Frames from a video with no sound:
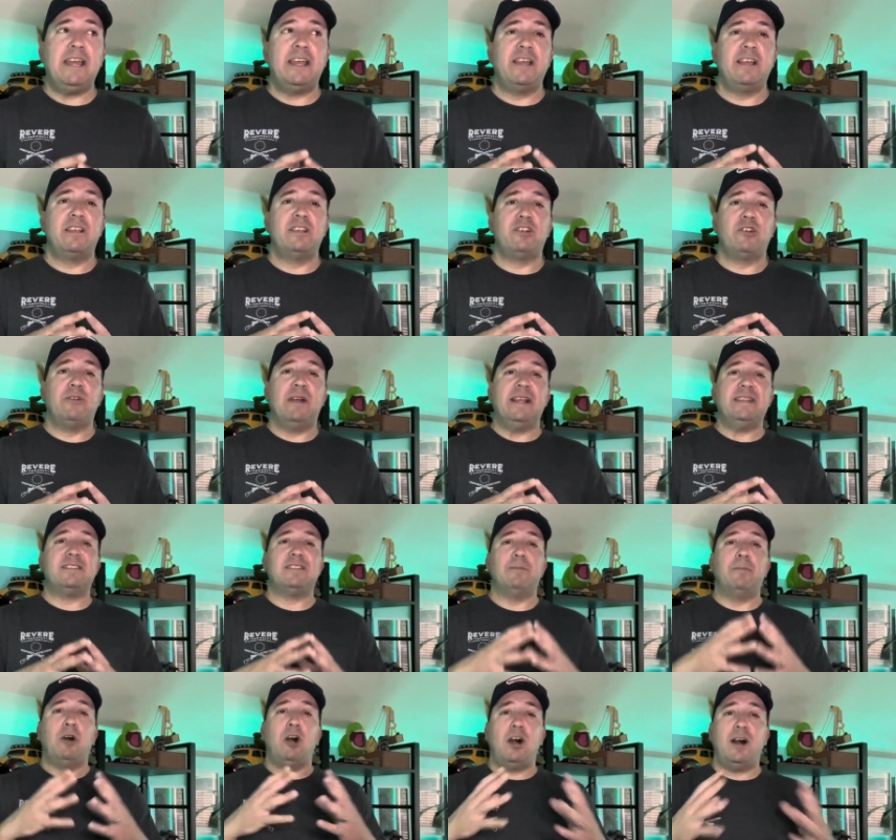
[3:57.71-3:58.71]
can create
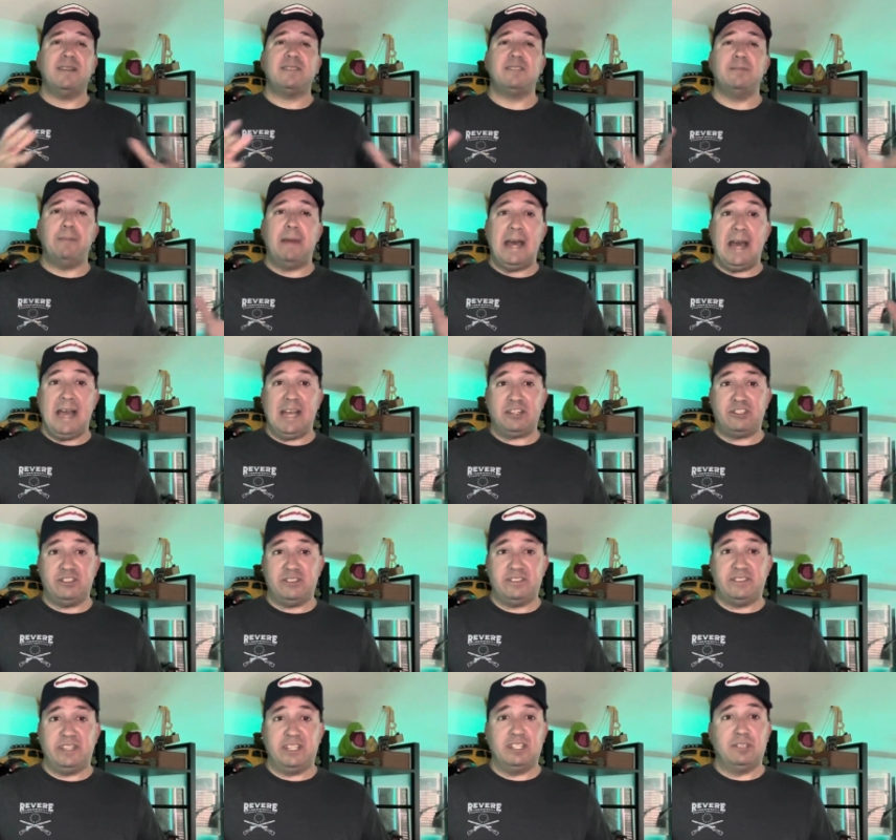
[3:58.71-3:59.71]
some awesome action
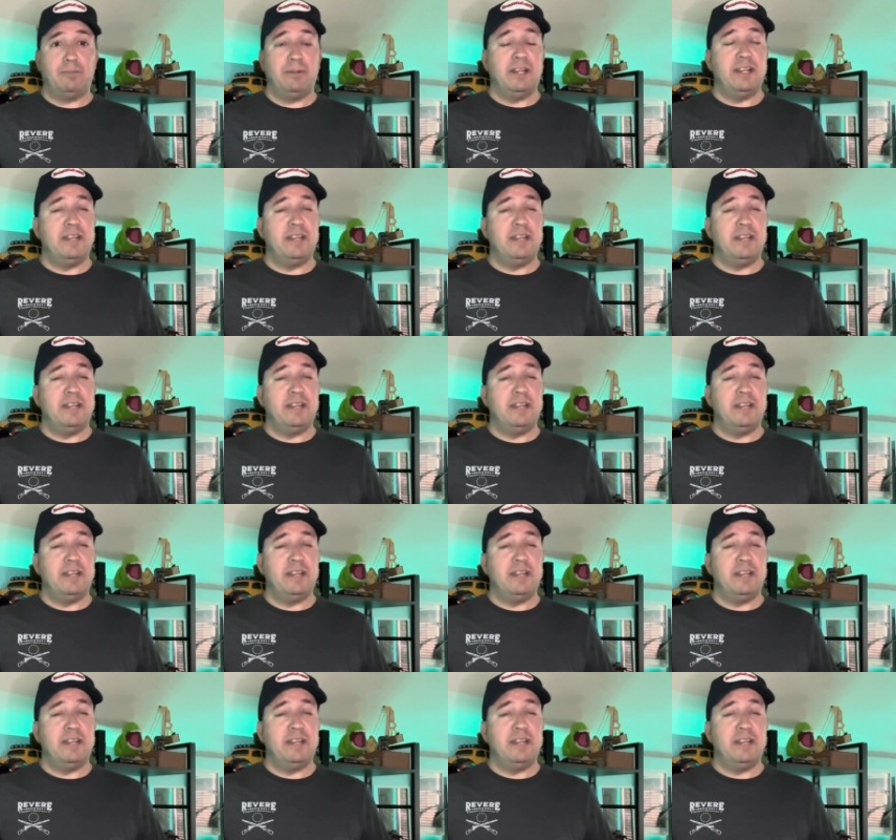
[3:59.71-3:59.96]
scenes, but